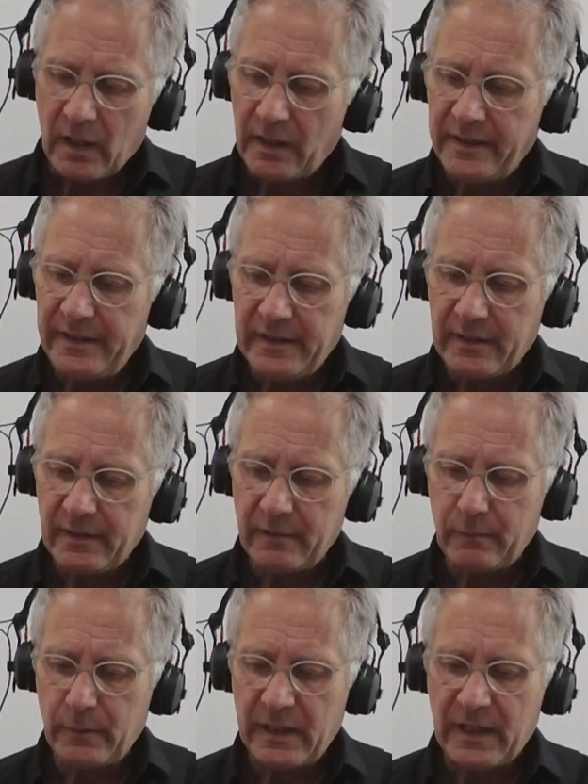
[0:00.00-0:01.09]
here
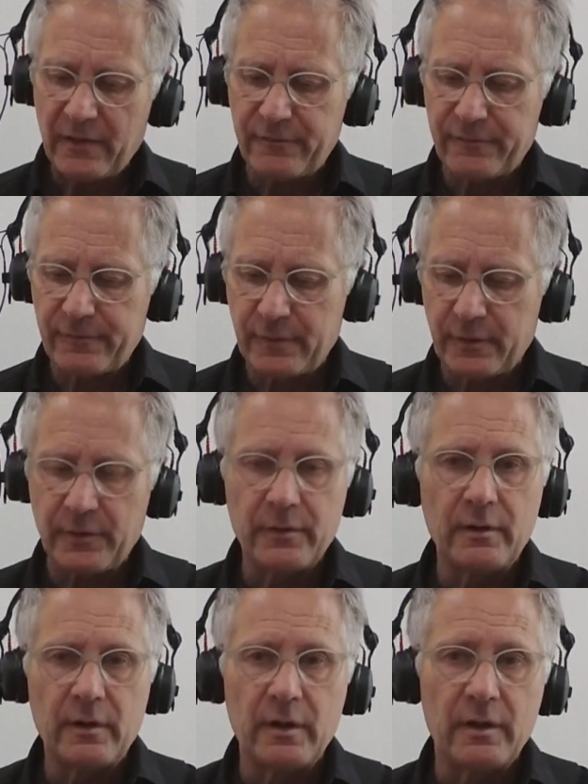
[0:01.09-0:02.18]
we have
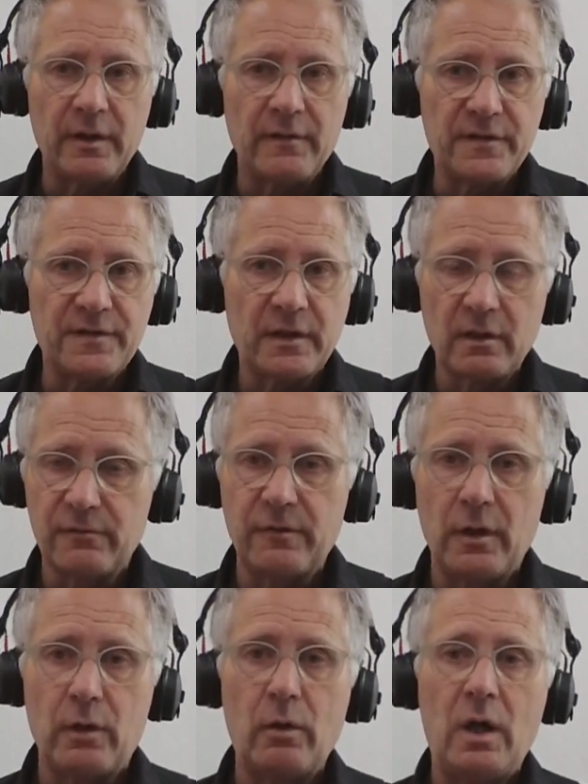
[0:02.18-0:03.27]
in the signal
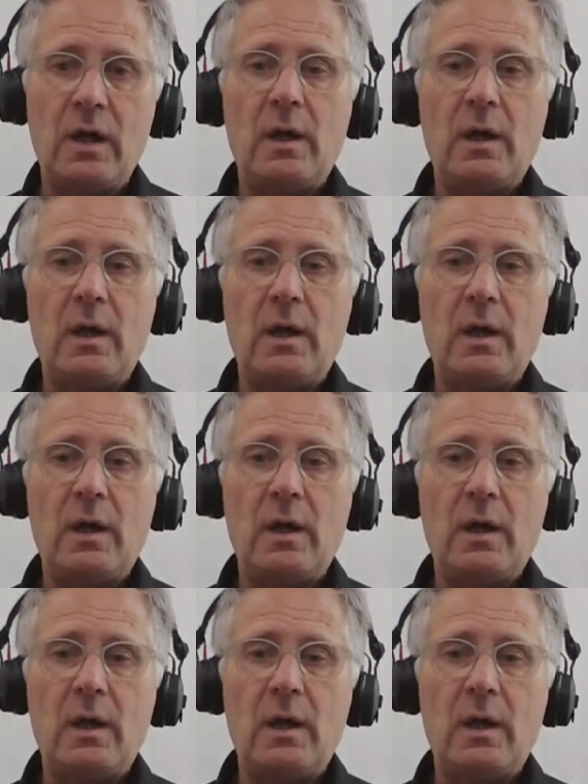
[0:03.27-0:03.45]
flow,